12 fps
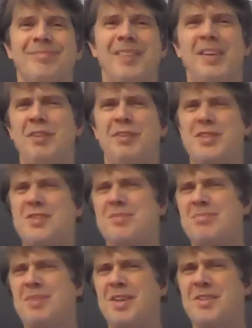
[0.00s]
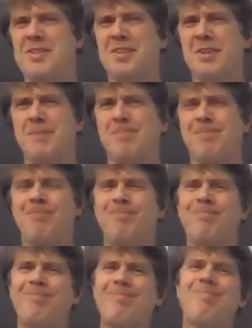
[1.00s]
even if it's kind of silly.
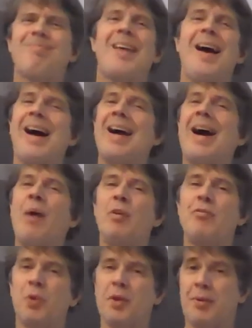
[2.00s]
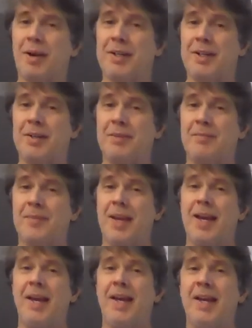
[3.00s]
I got one for you right here.
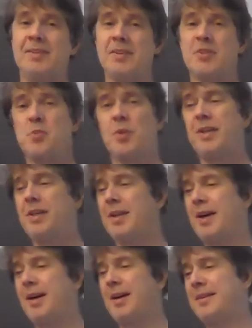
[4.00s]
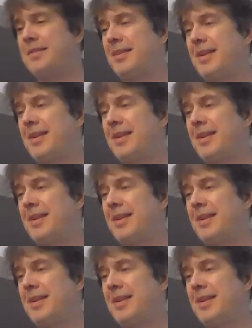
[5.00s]
And this one, I